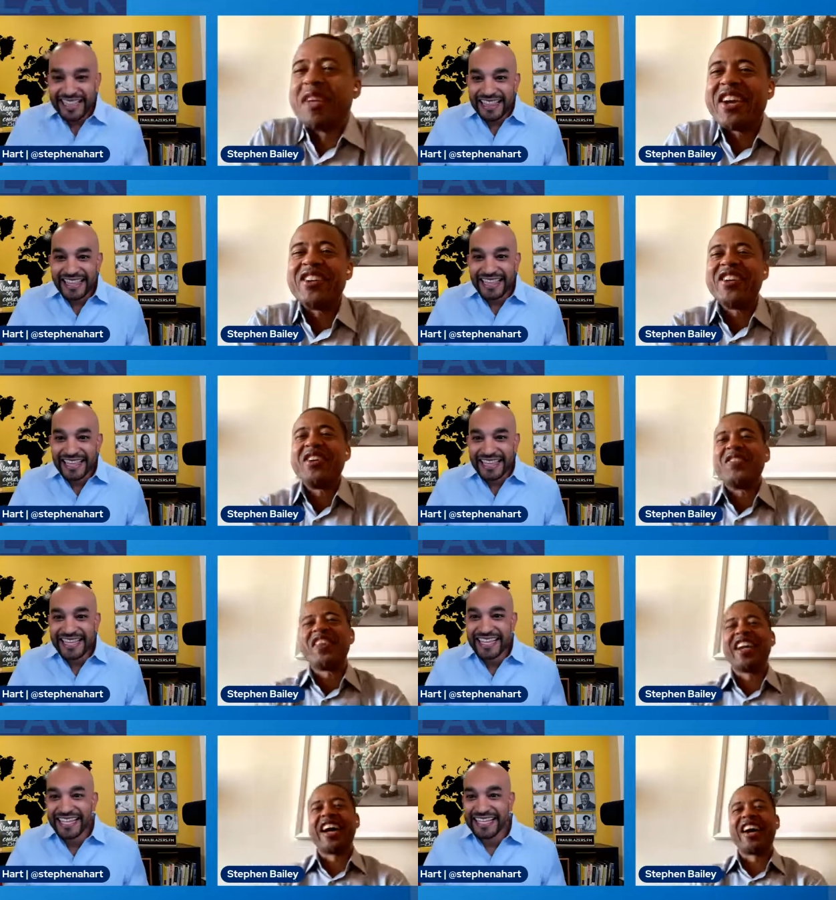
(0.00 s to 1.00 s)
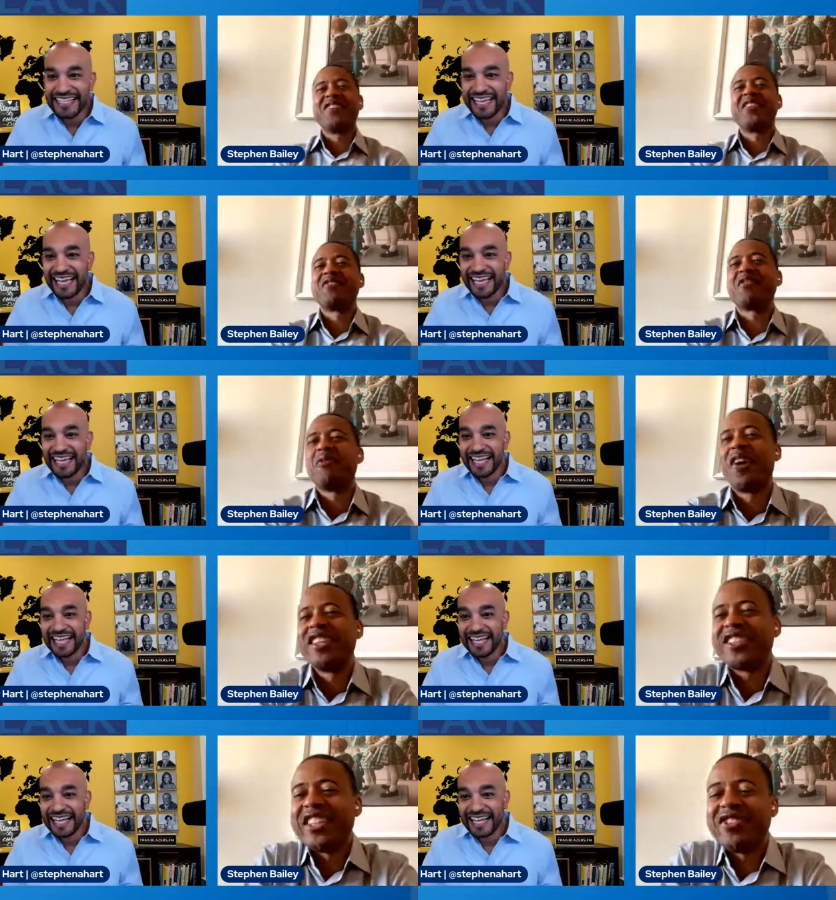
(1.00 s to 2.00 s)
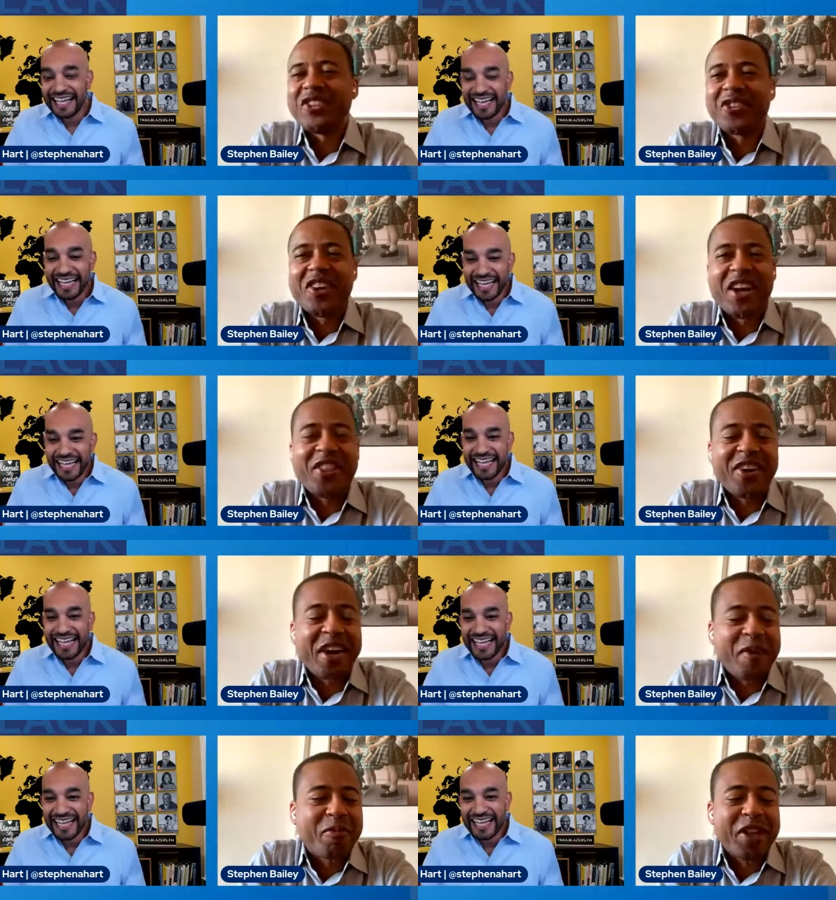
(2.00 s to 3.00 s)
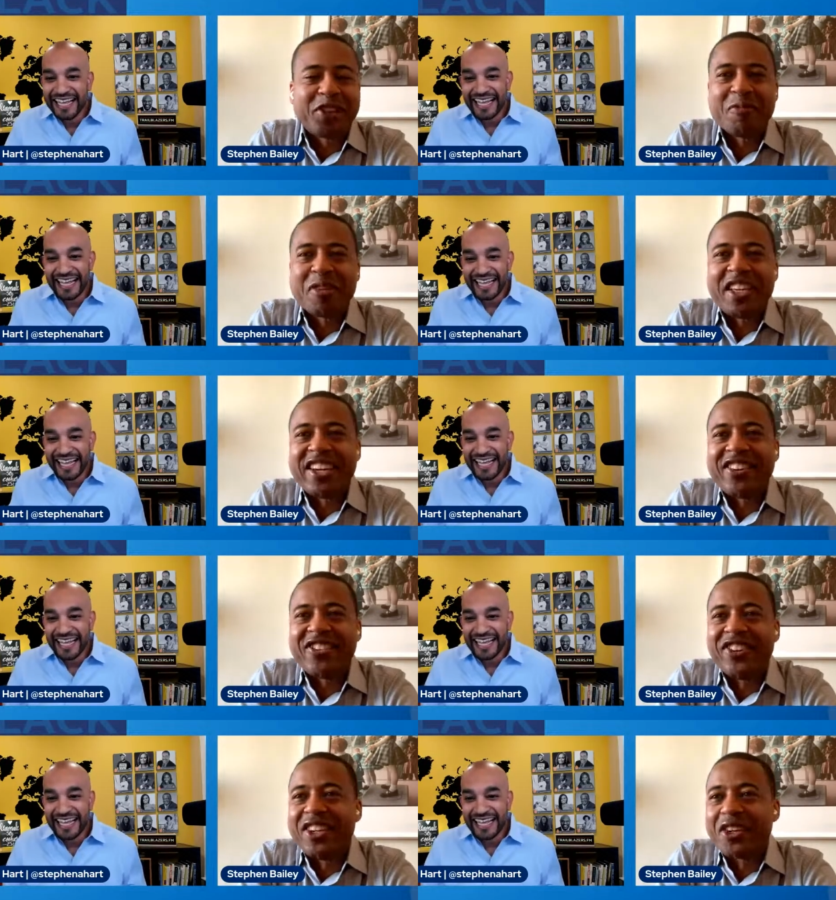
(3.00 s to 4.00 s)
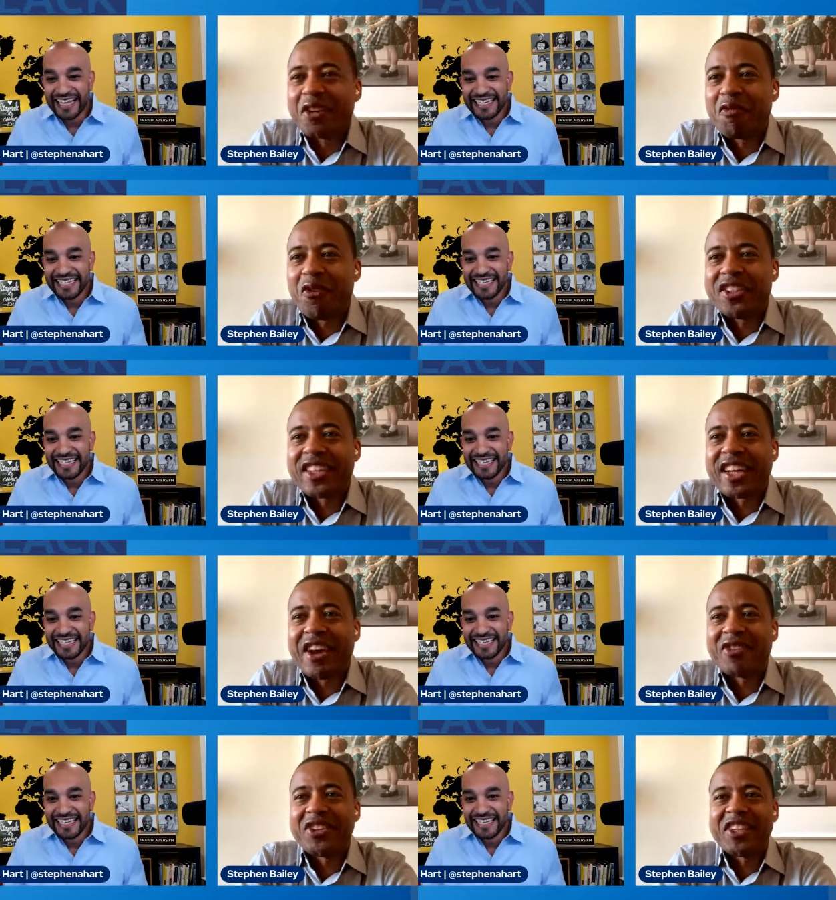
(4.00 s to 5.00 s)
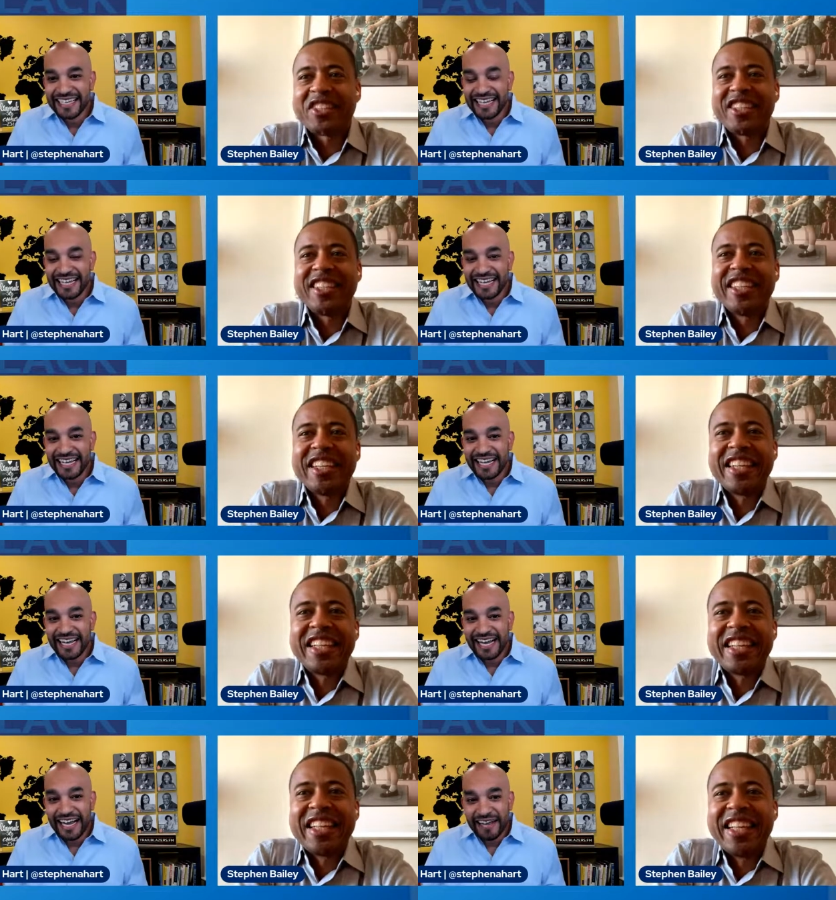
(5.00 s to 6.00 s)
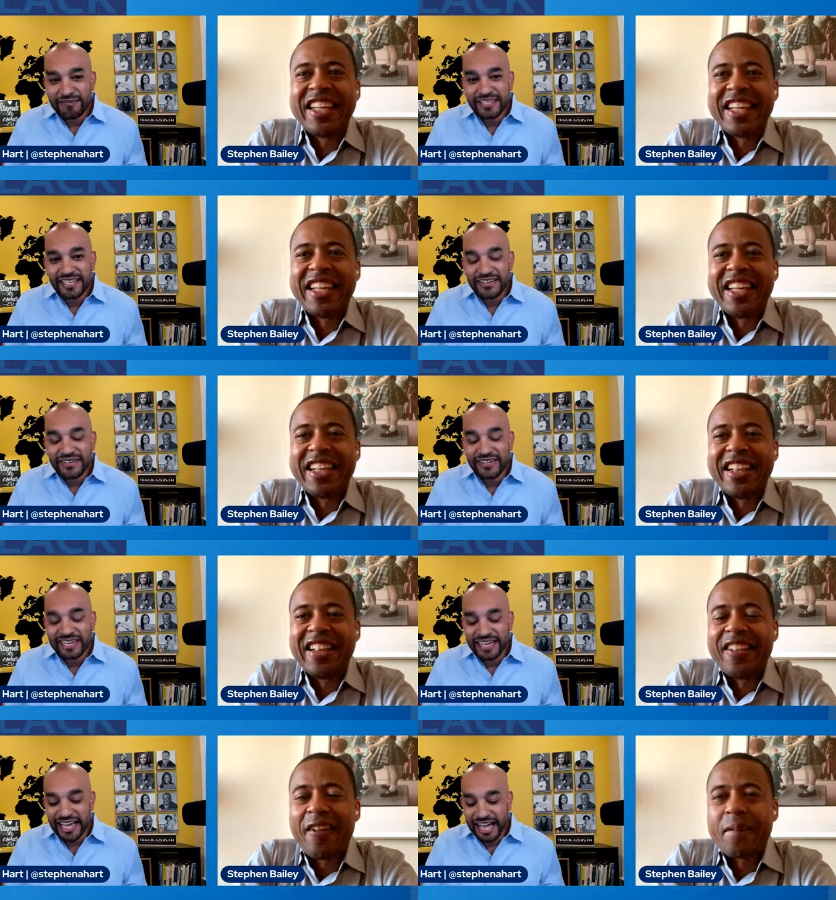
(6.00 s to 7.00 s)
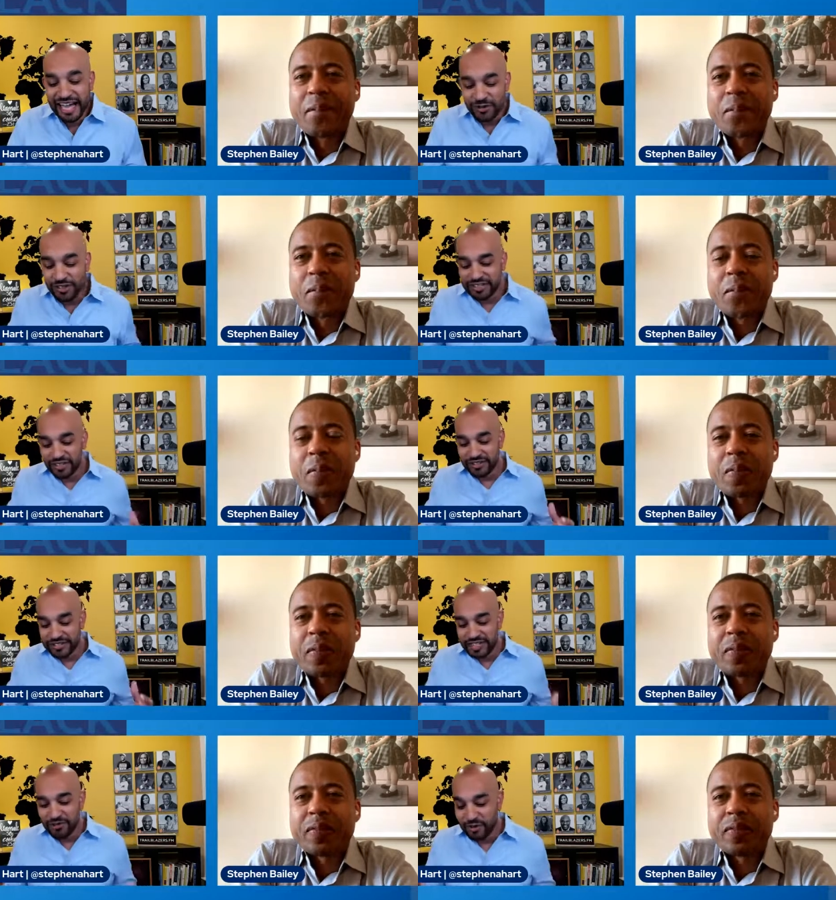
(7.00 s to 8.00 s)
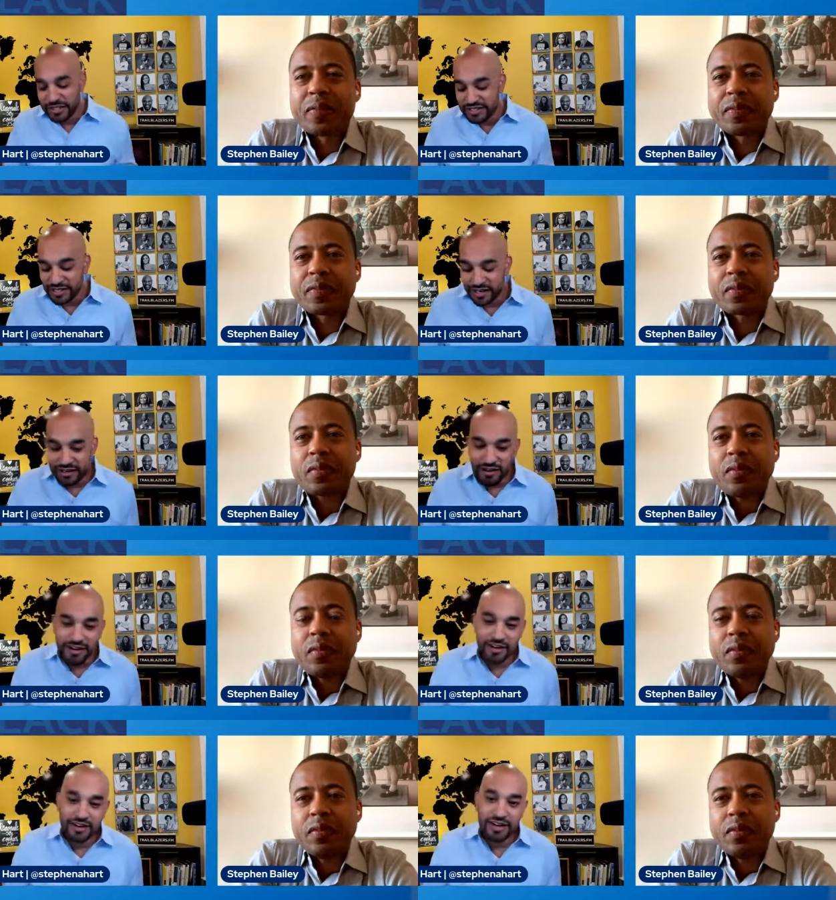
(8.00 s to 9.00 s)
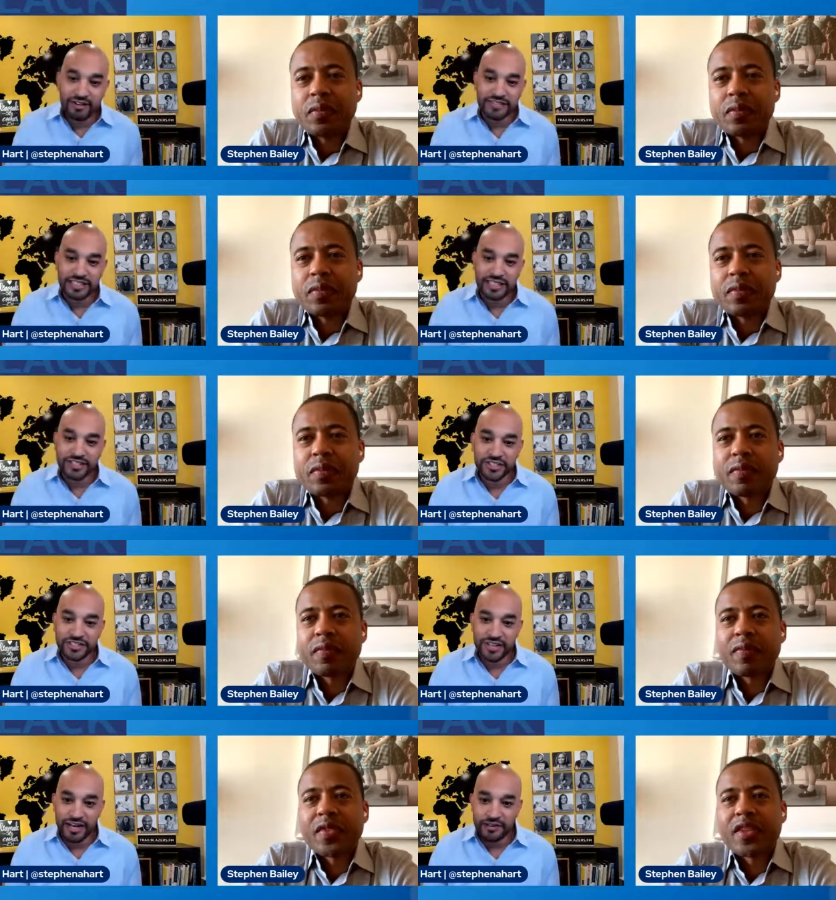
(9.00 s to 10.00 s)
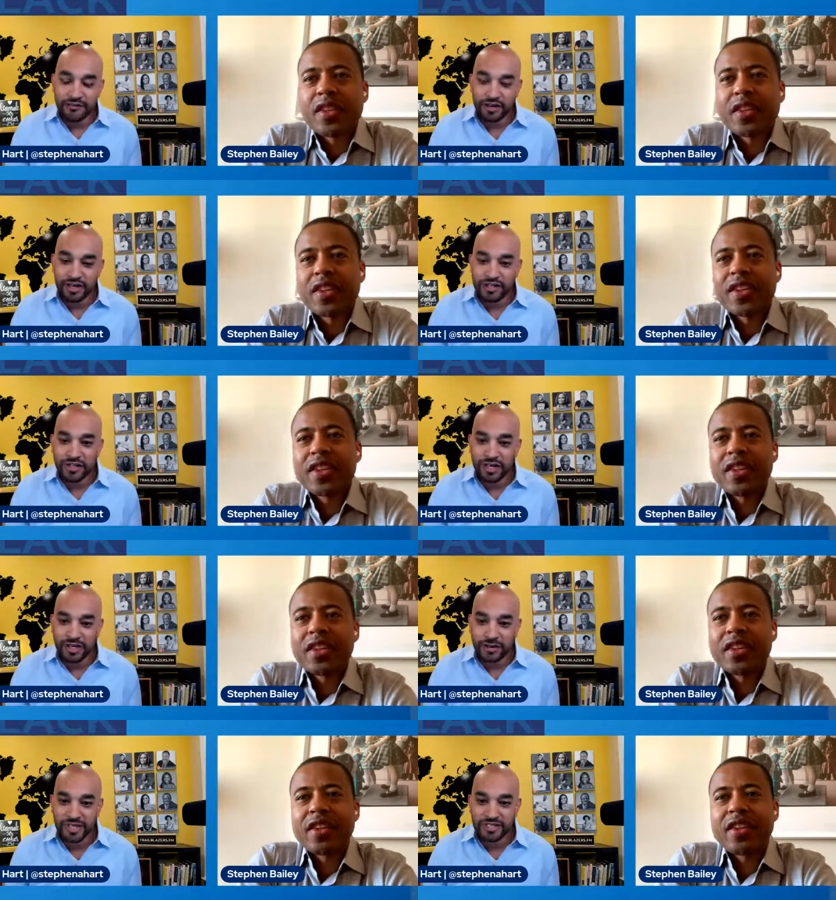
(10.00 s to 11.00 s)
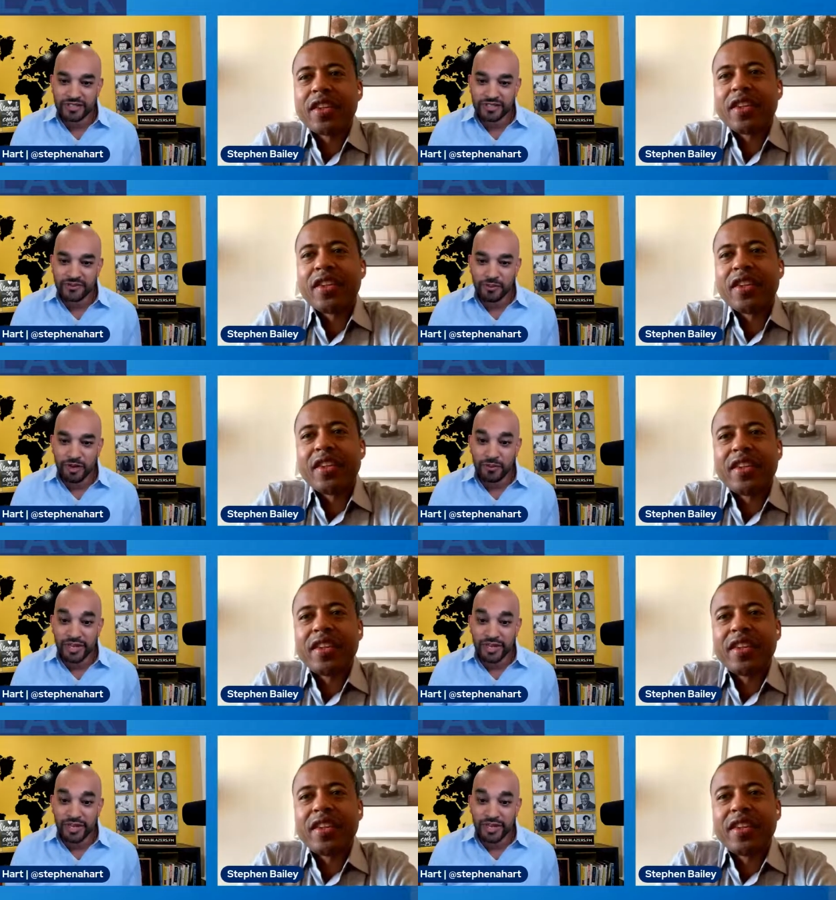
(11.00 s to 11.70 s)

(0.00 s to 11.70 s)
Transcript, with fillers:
Speaker 1: me or you, but, uh, but yeah. from one Stephen to another, a uh, pleasure to be here. Really looking forward to the conversation.
Speaker 2: Absolutely. Absolutely. So, Stephen, we start all our conversations off on Trailblazers from a